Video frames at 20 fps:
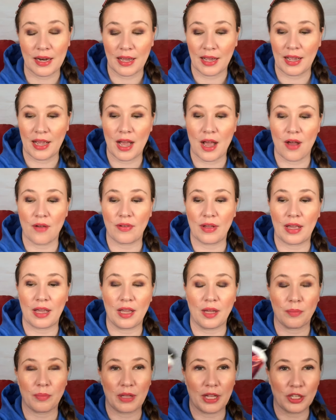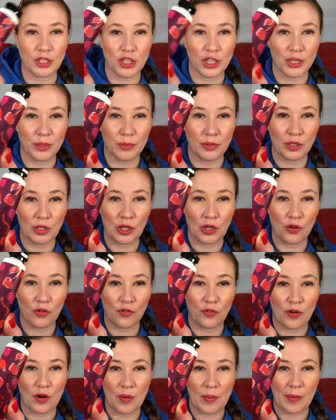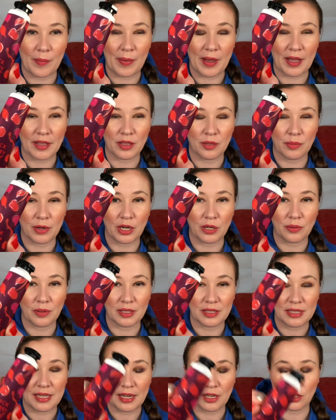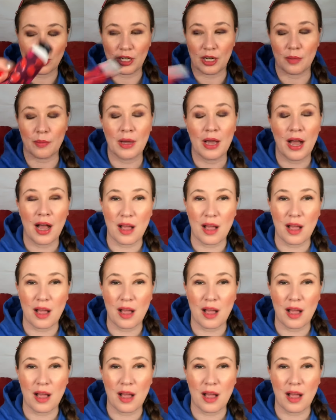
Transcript: I have a Black Cherry Merlot from Bath & Body Works hand cream.